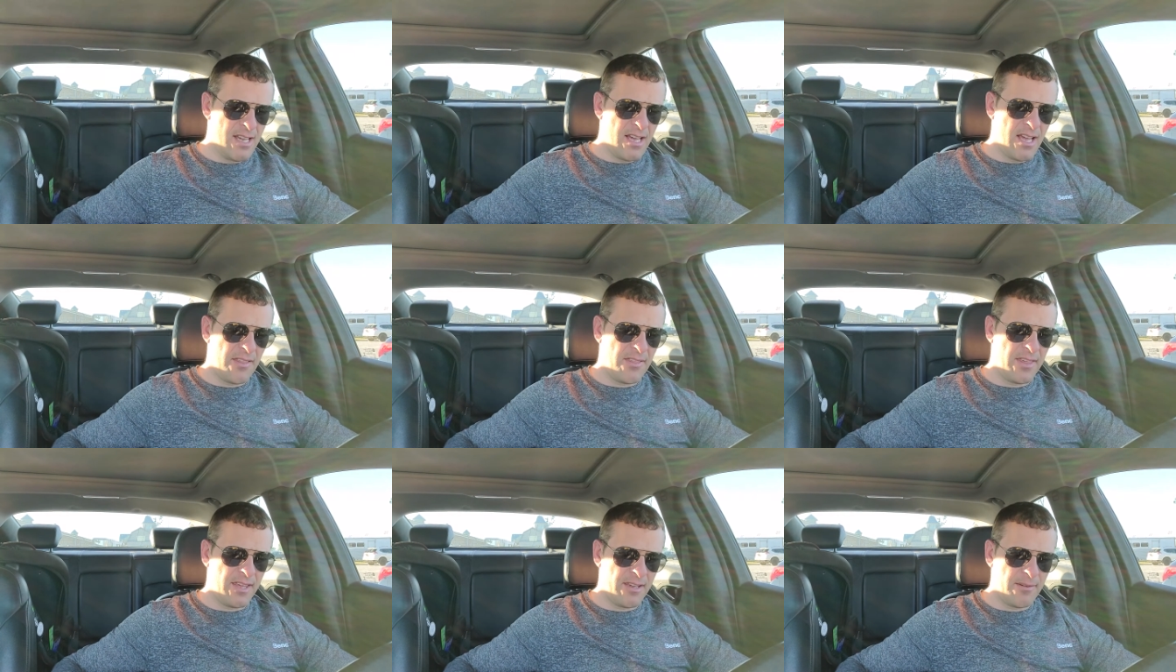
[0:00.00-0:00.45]

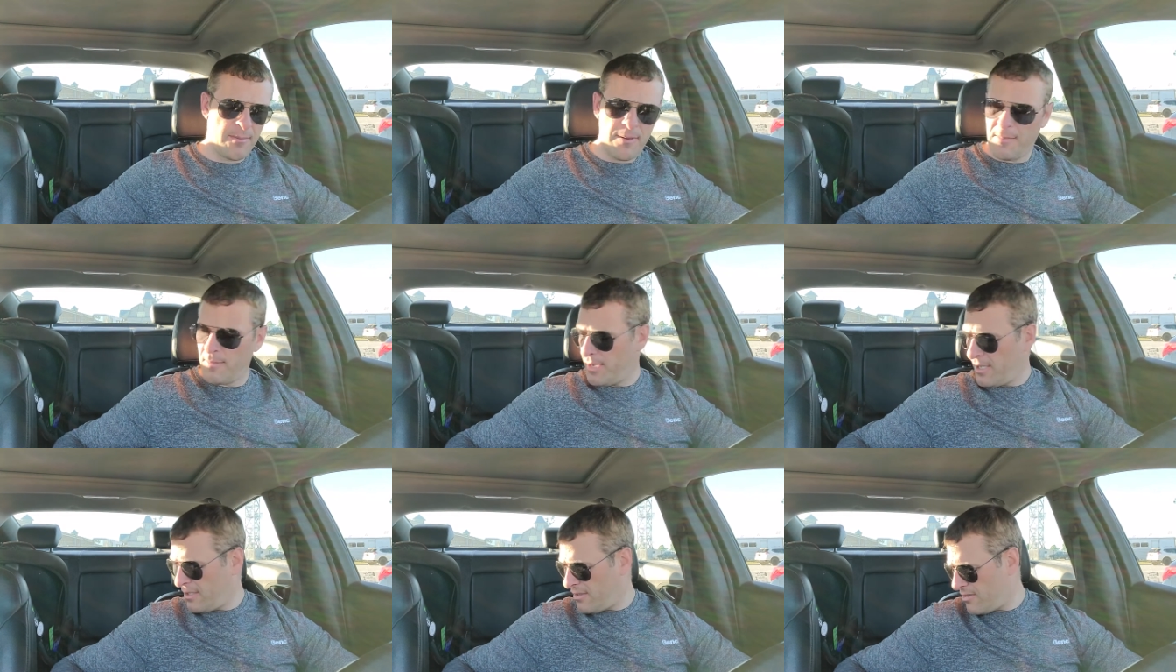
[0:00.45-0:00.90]
I think
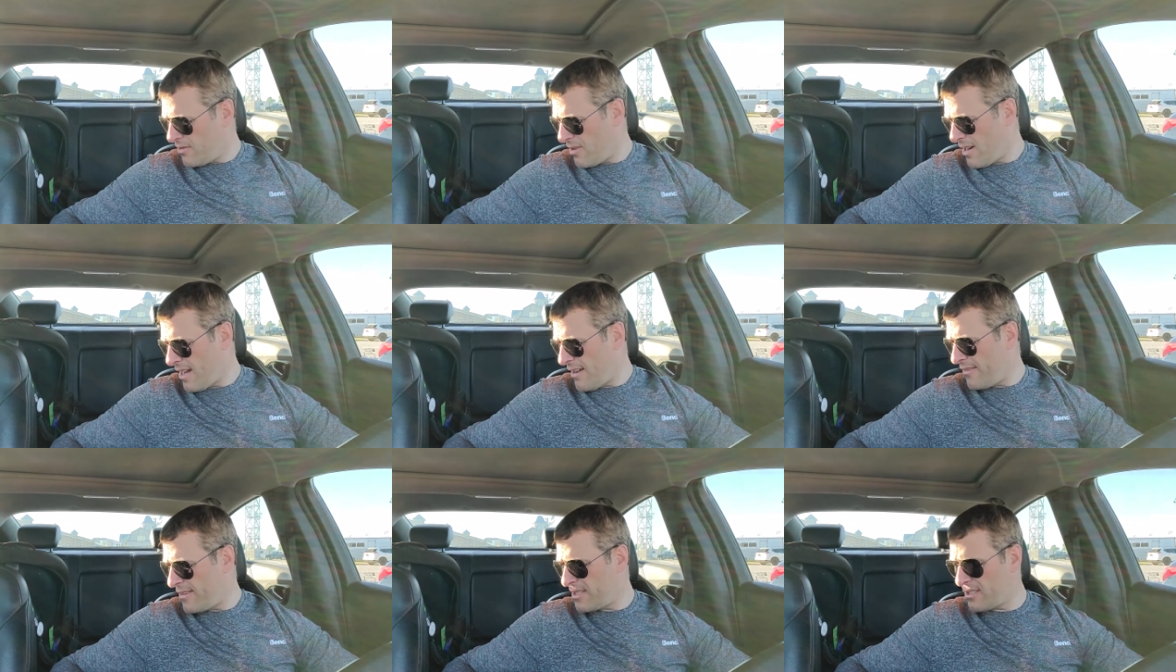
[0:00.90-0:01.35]
maybe
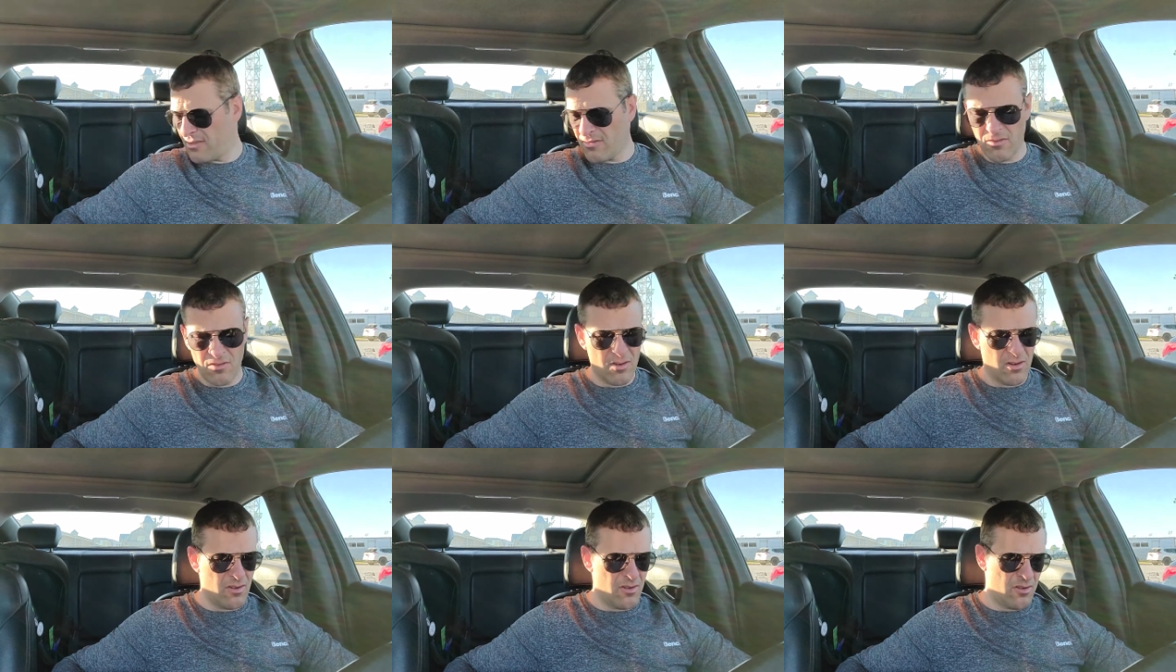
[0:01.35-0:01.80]
Travis
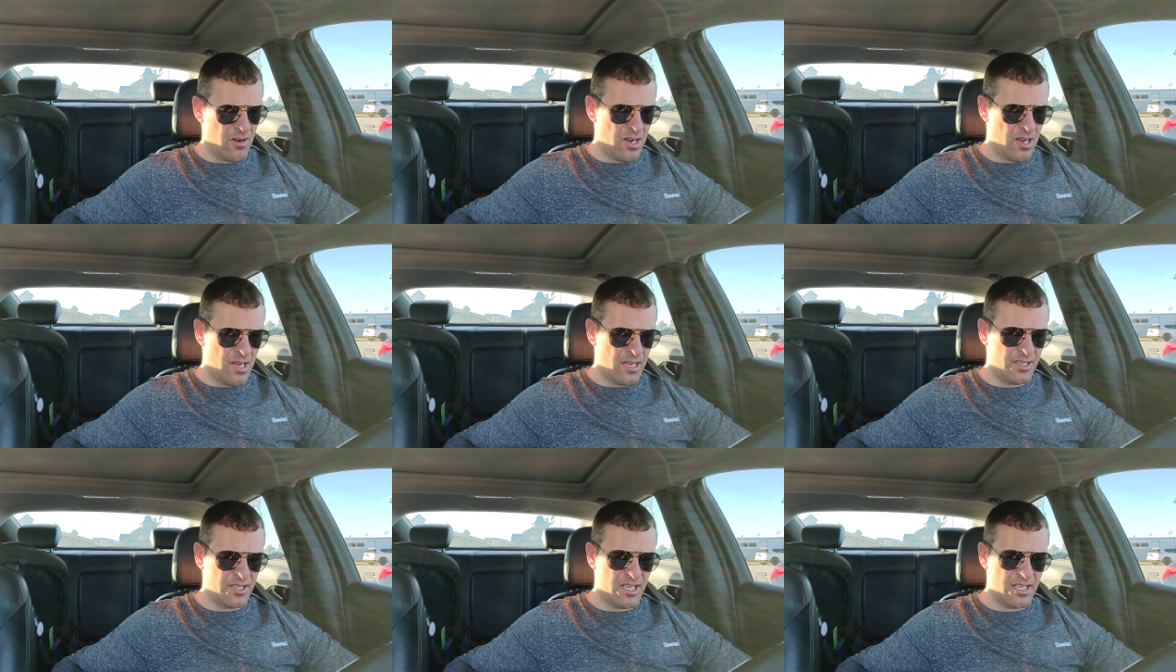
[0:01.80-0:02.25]
or
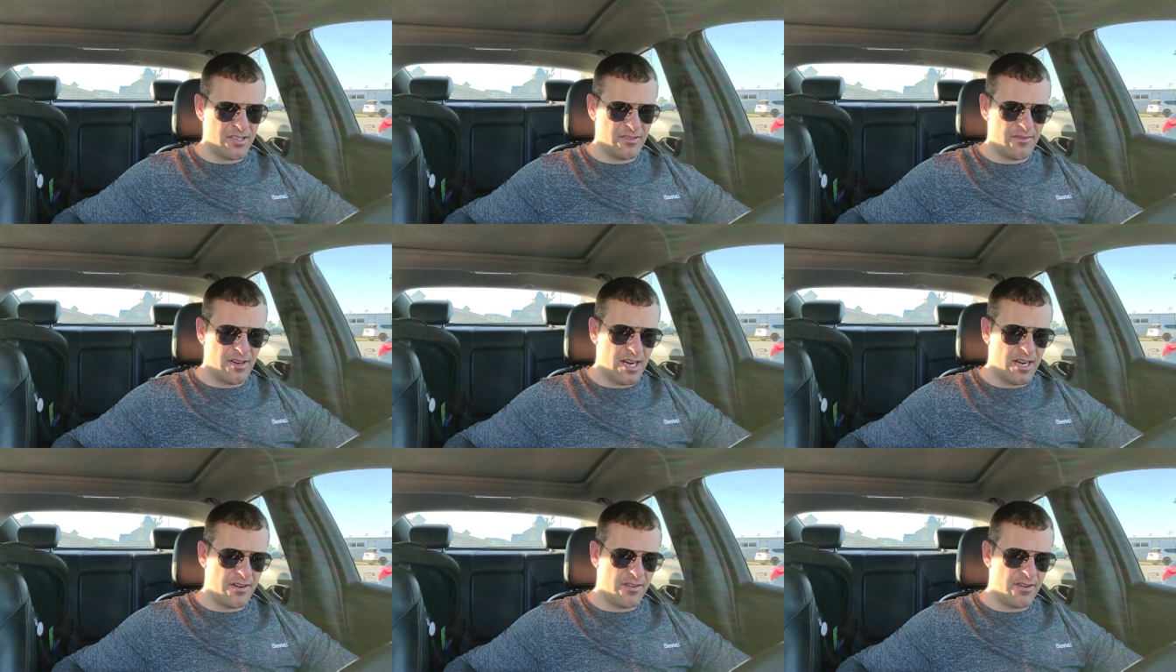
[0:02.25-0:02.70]
uh, Jason
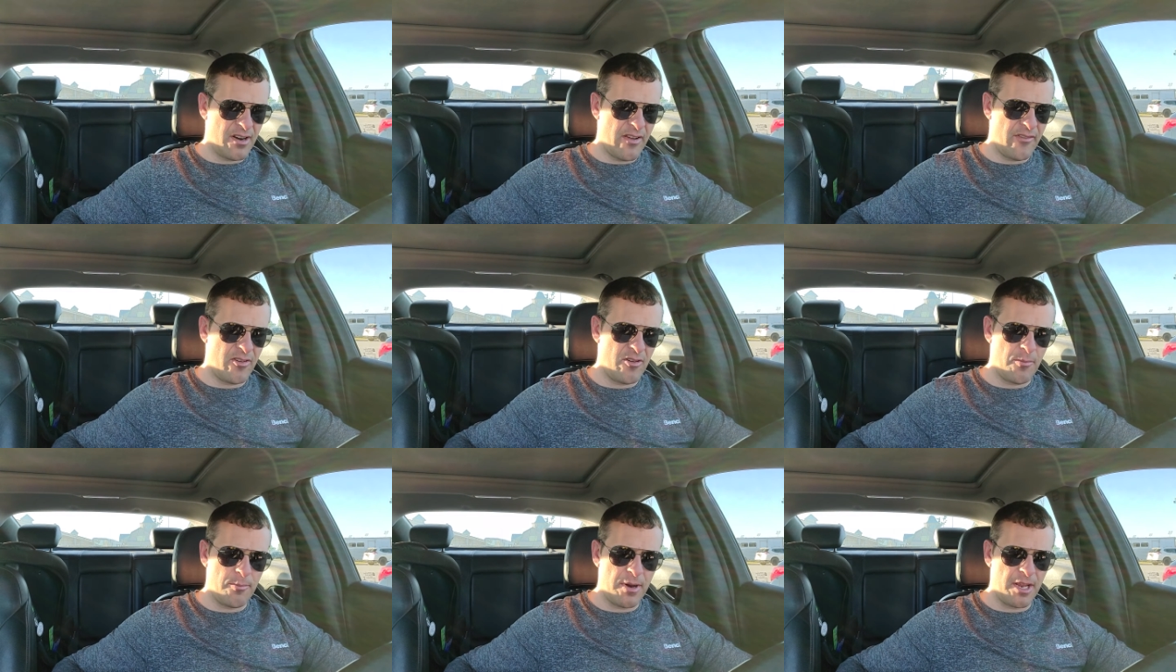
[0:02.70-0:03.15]
don't
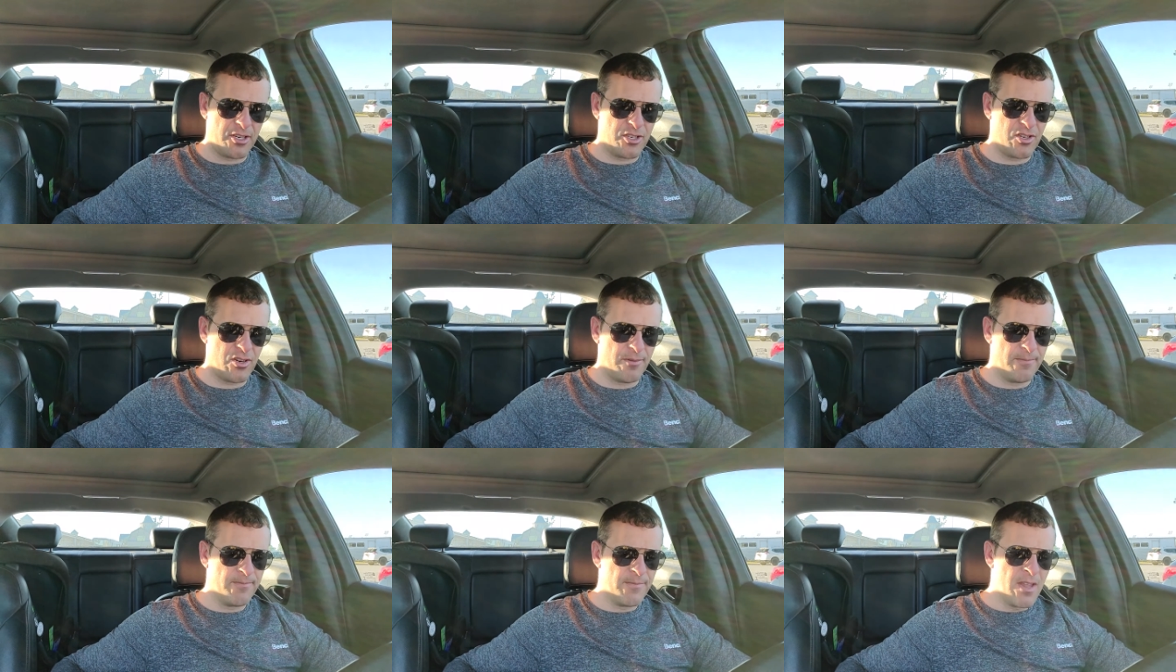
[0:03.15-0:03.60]
driving. I'm not
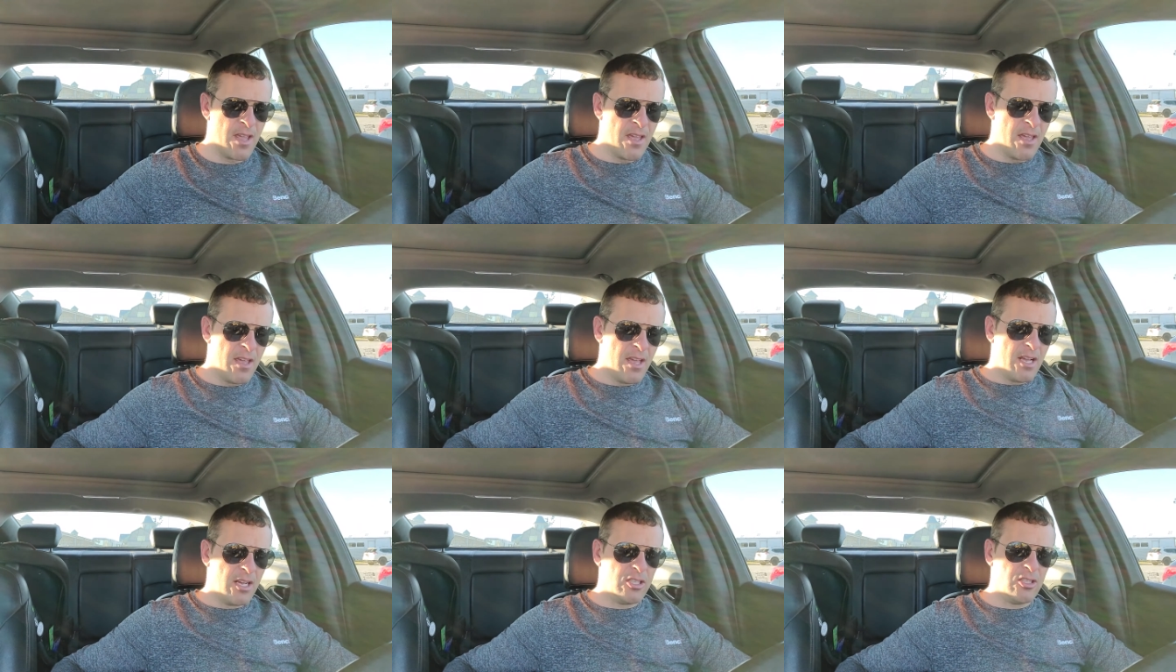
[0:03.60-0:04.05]
sure.
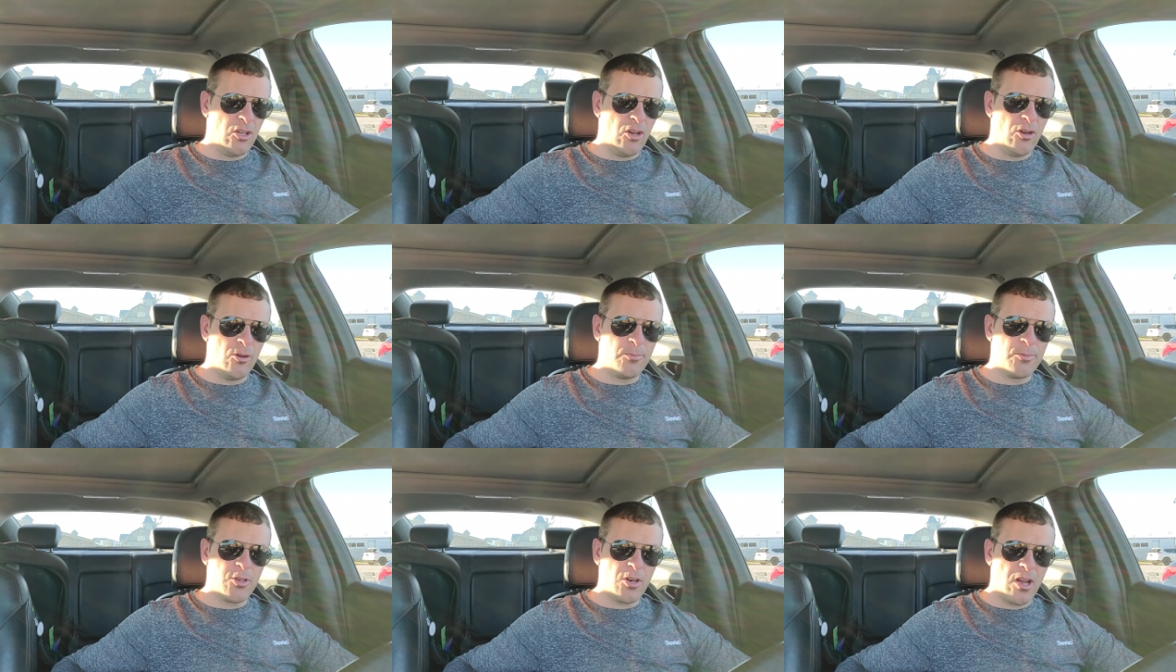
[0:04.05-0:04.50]

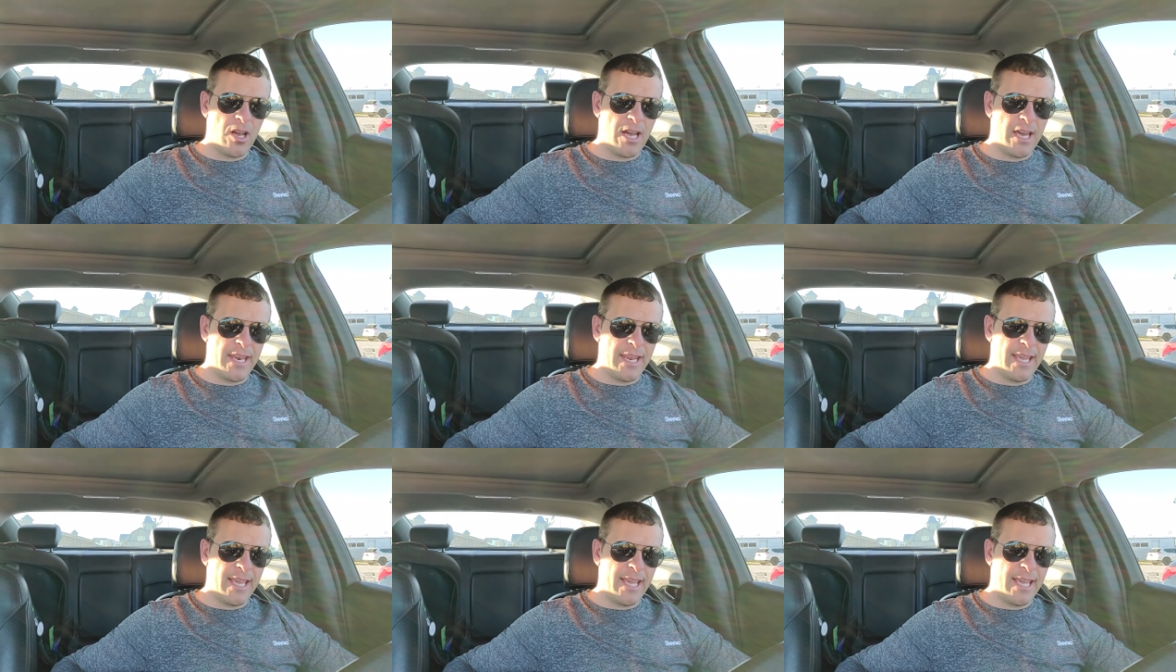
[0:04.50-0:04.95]

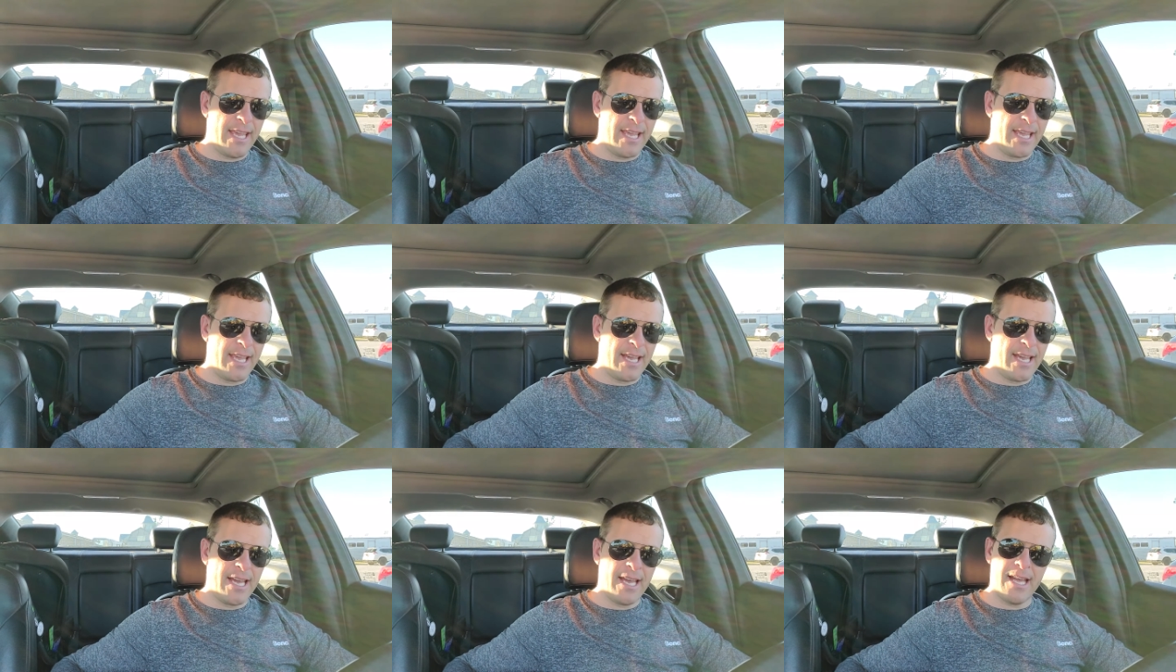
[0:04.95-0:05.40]

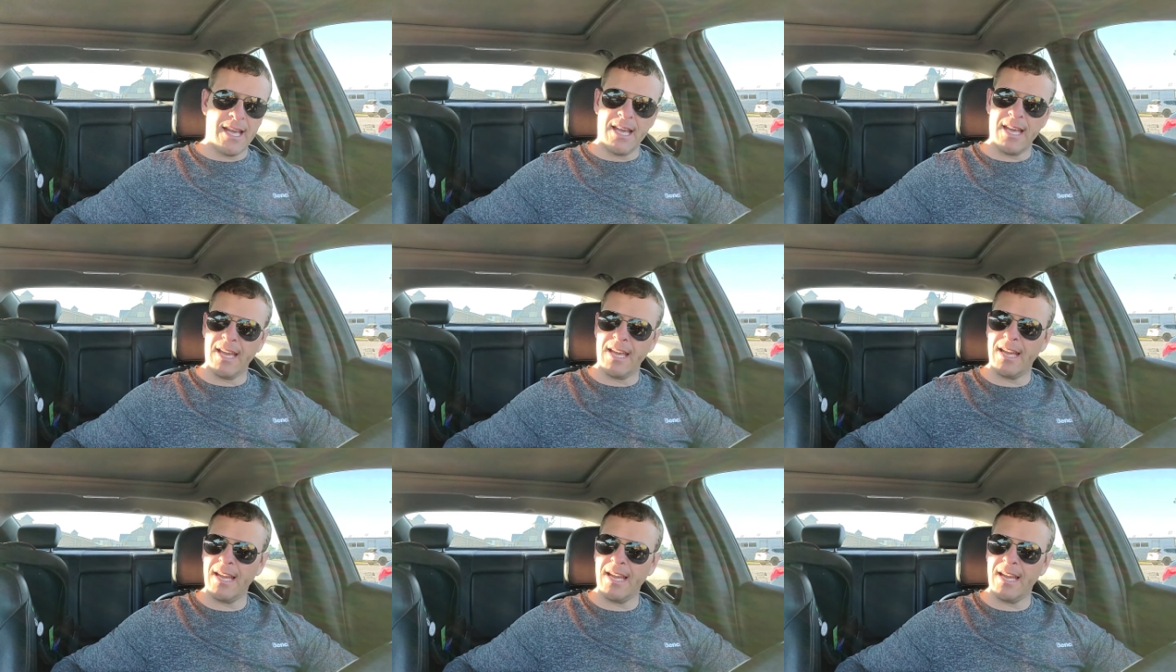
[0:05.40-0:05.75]
Globetrotting. Uh,